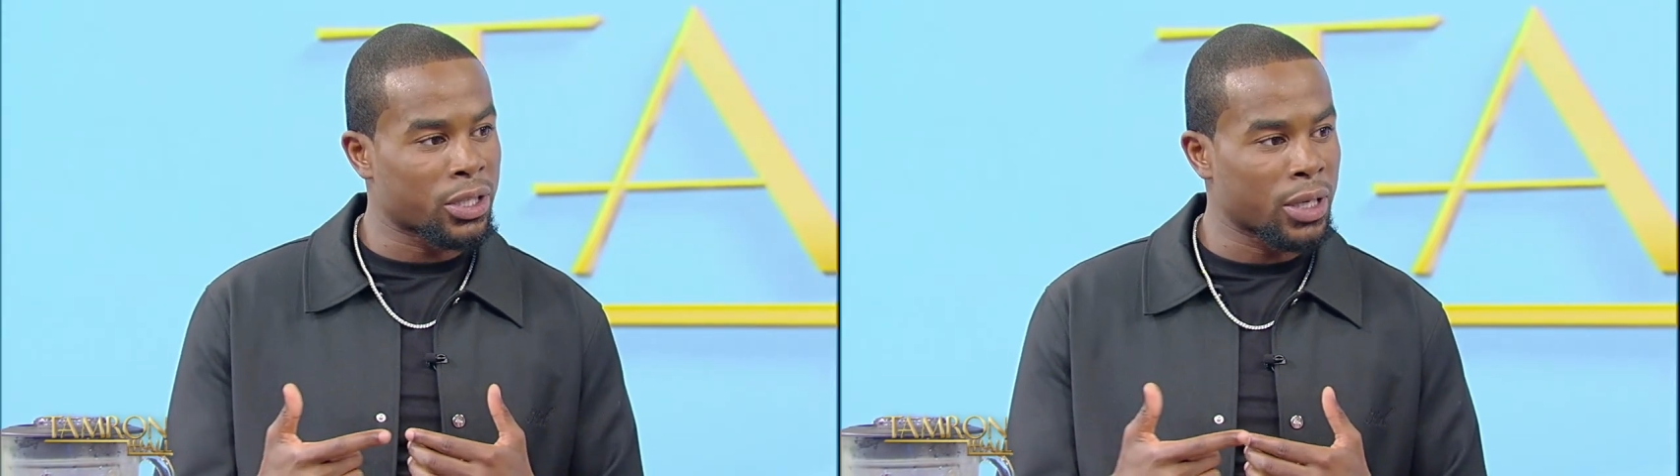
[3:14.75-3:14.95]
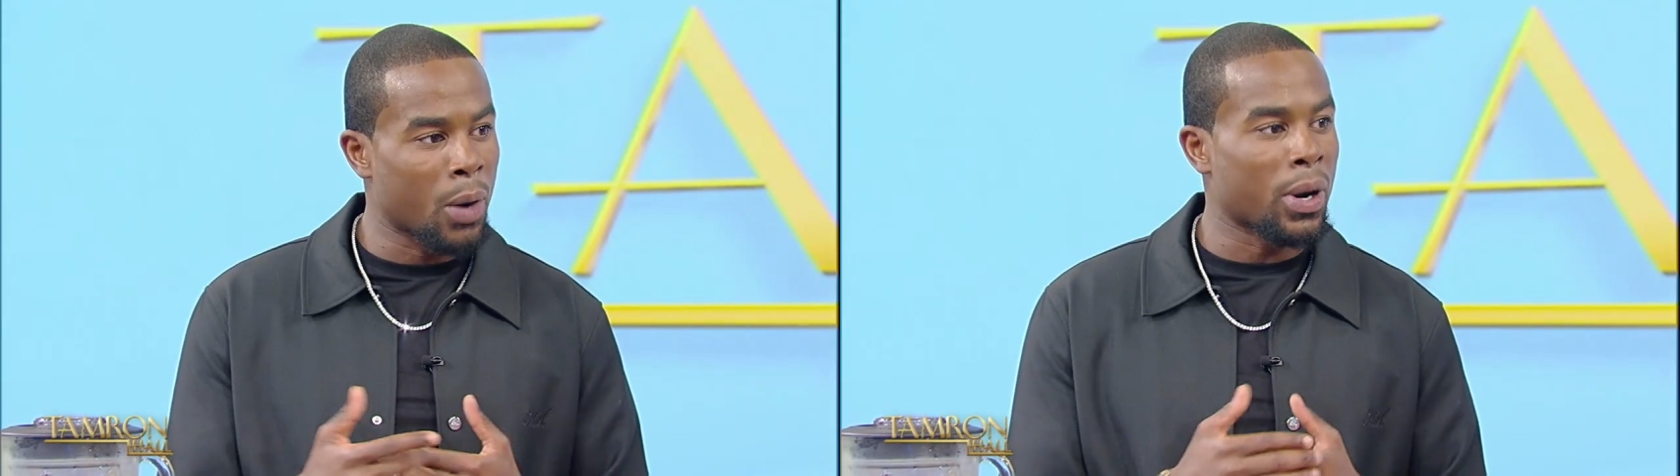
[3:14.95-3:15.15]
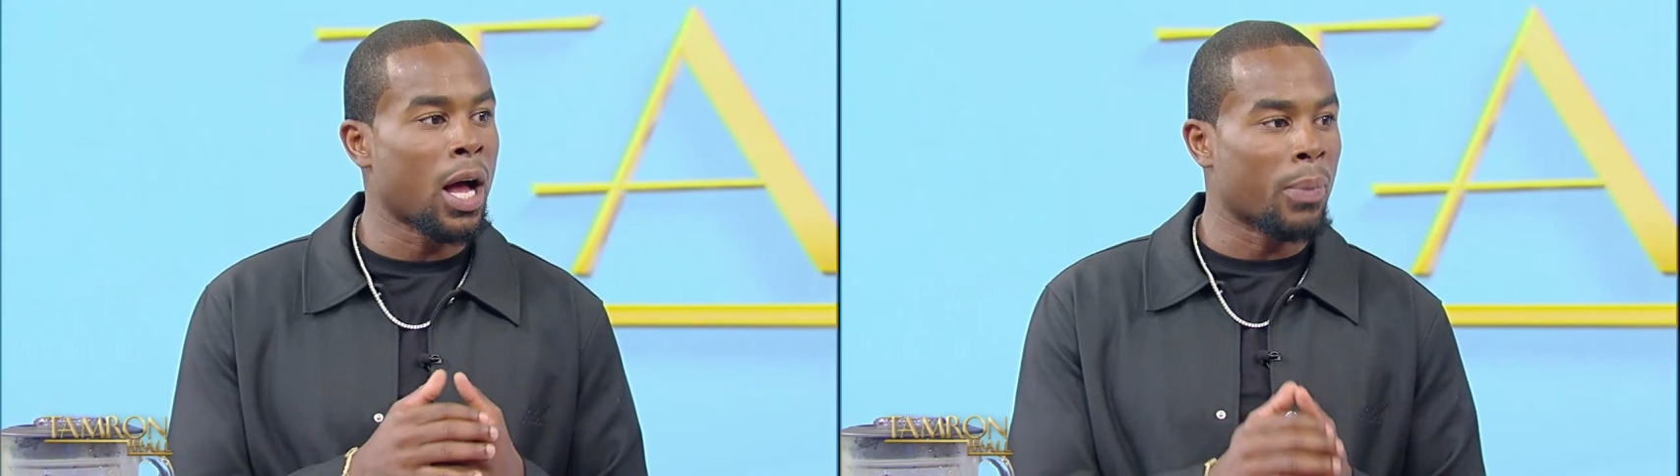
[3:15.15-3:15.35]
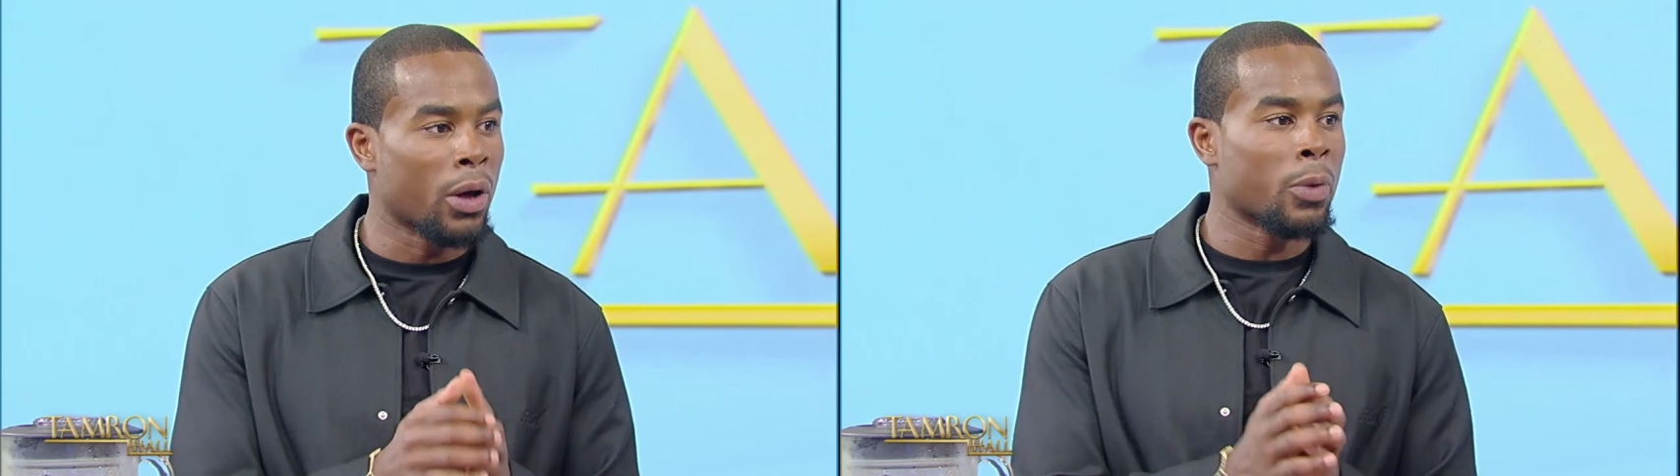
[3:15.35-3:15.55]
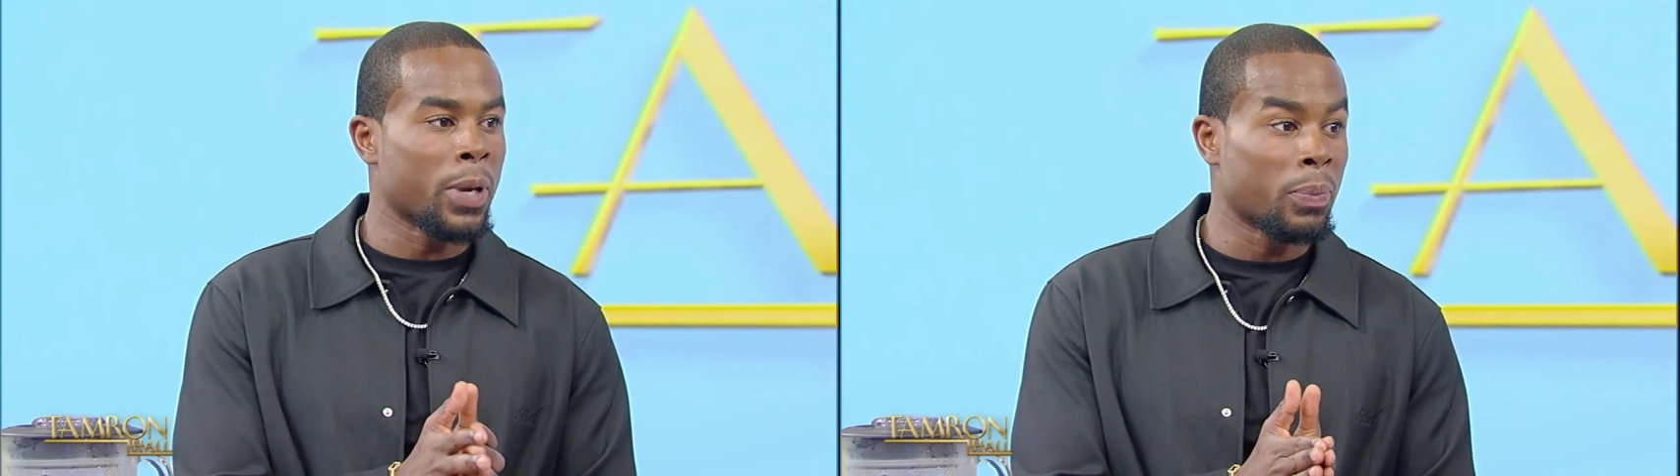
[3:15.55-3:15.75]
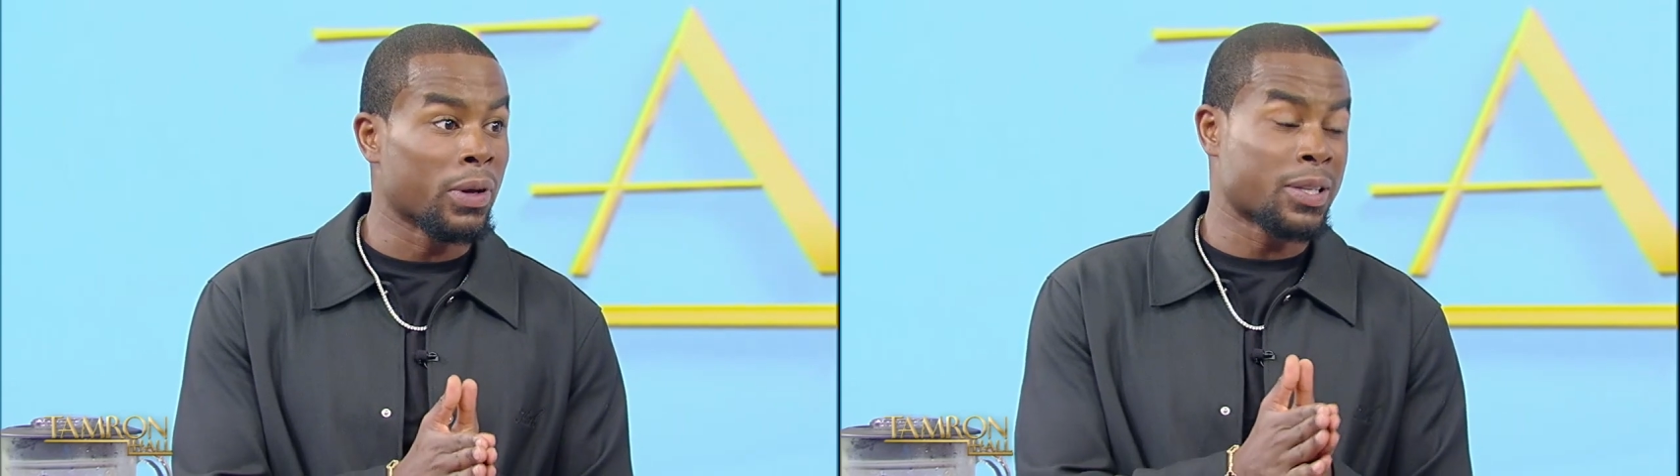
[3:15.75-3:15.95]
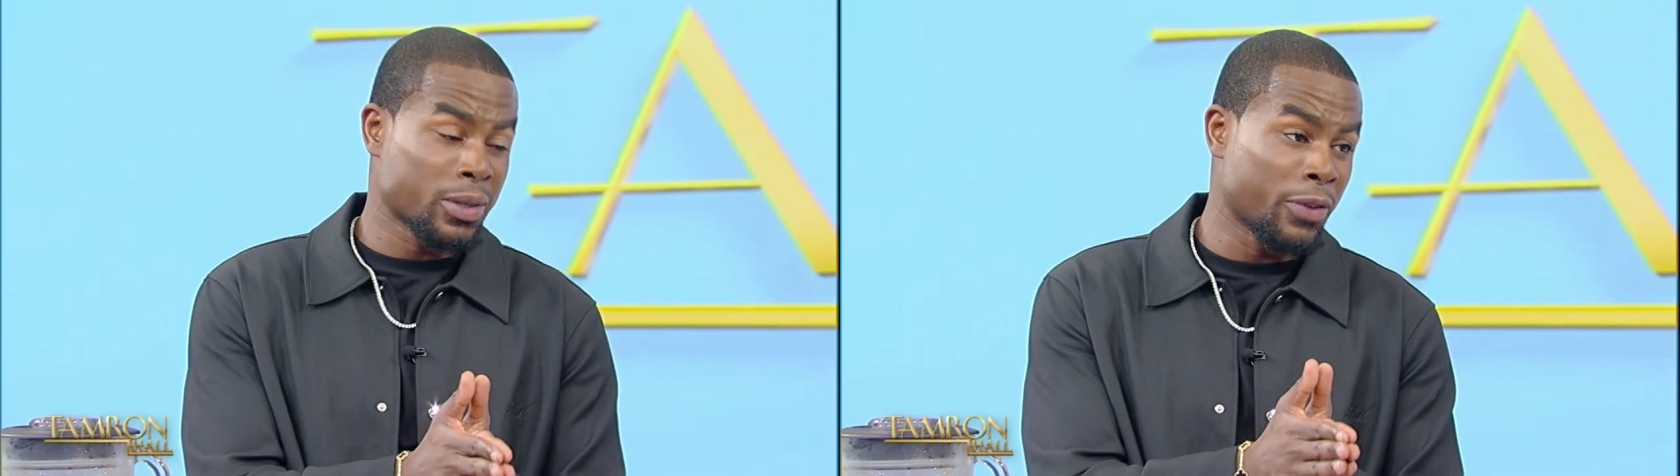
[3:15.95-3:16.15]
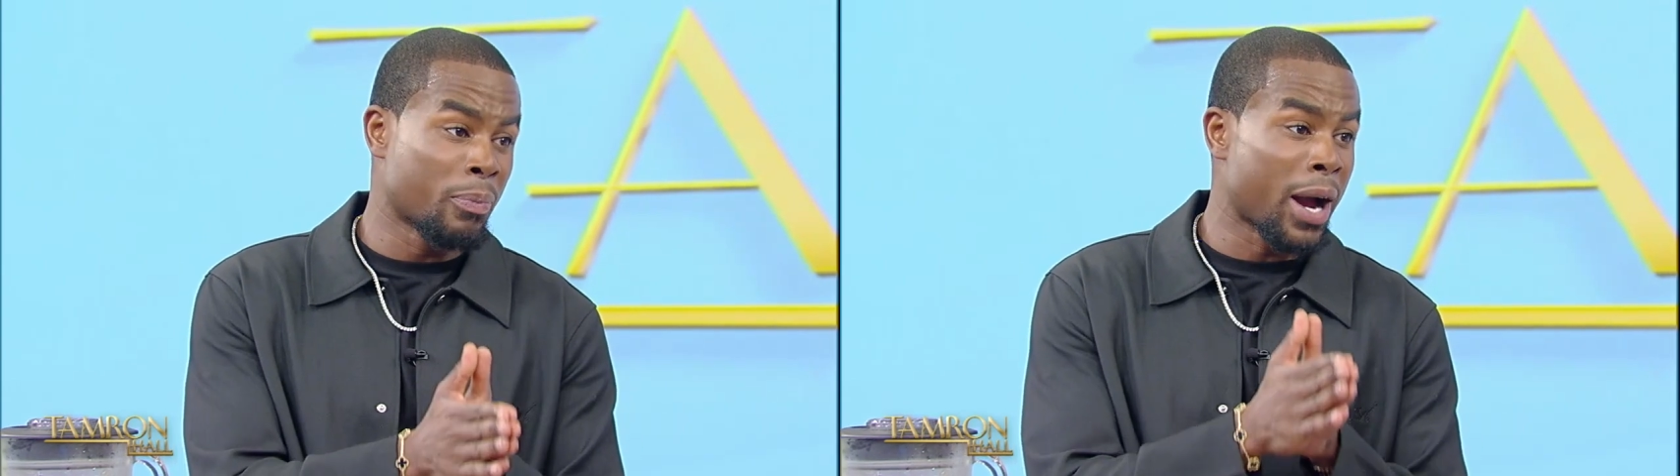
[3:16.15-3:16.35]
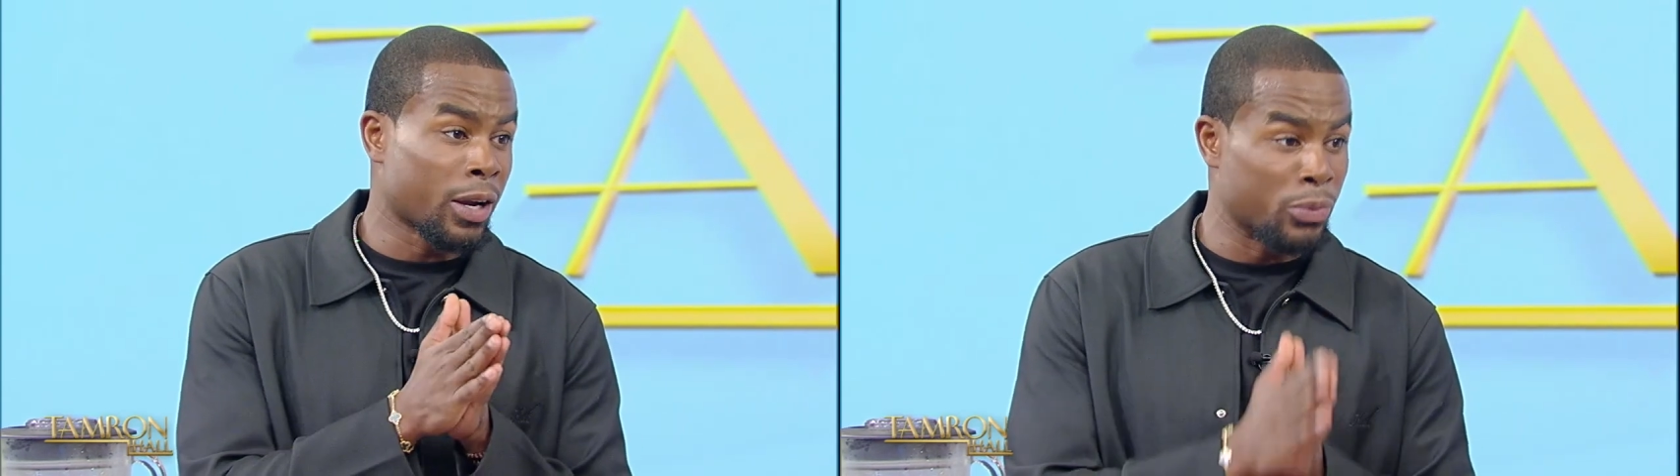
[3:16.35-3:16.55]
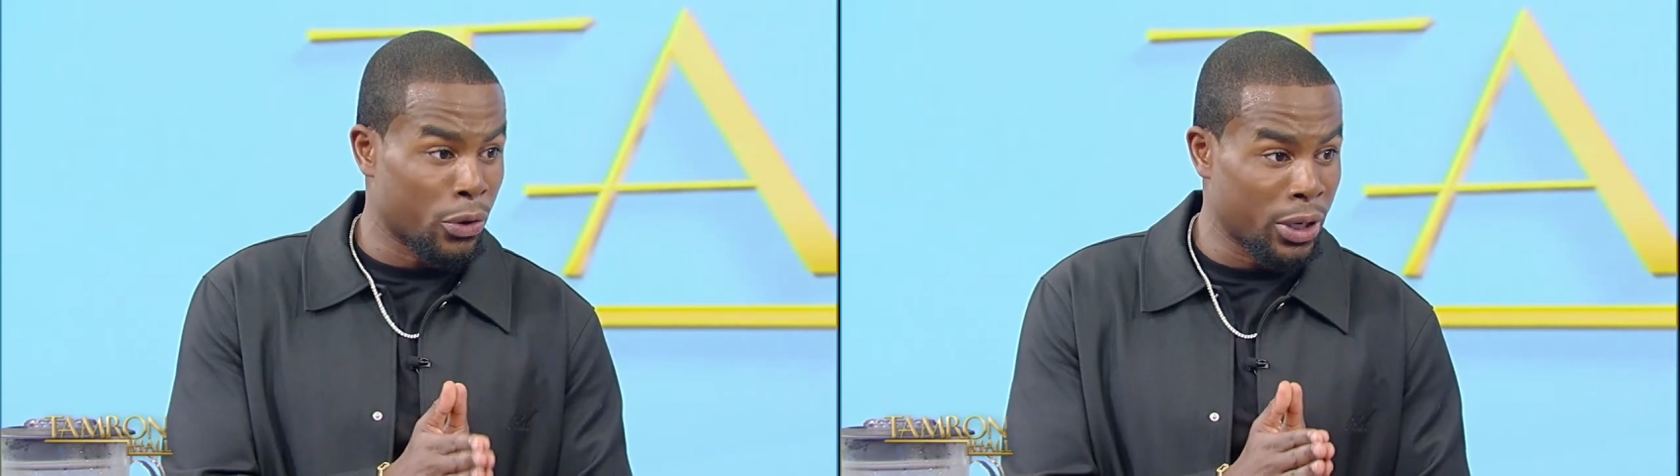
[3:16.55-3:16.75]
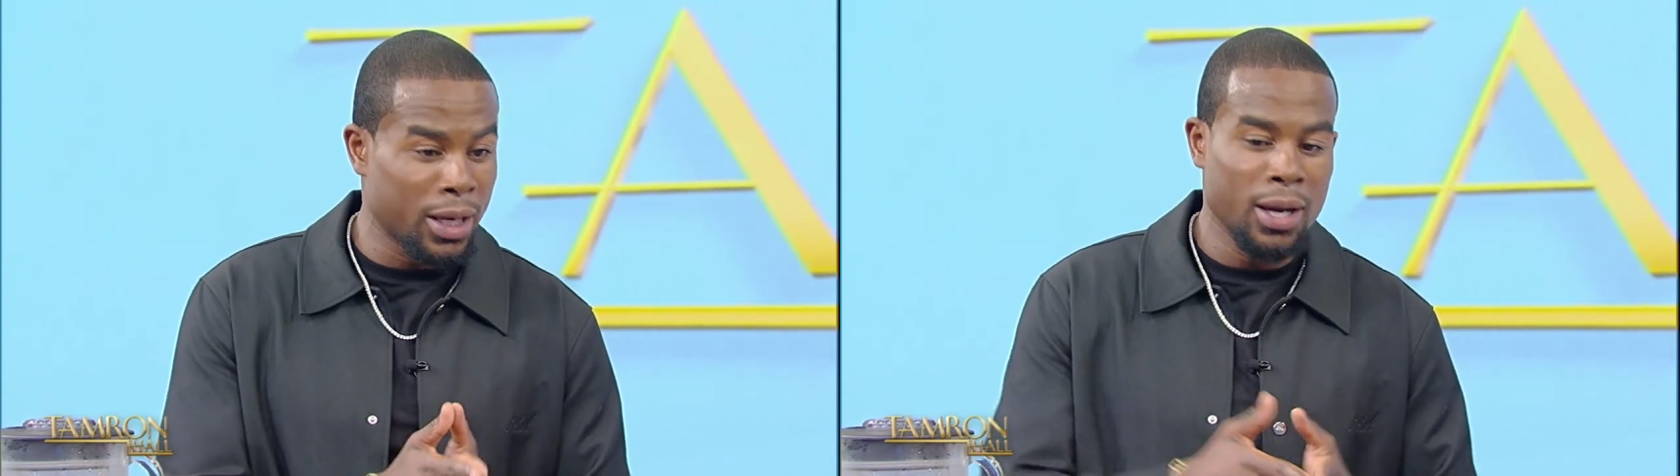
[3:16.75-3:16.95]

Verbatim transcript: I want to help other people, especially oh. from my community,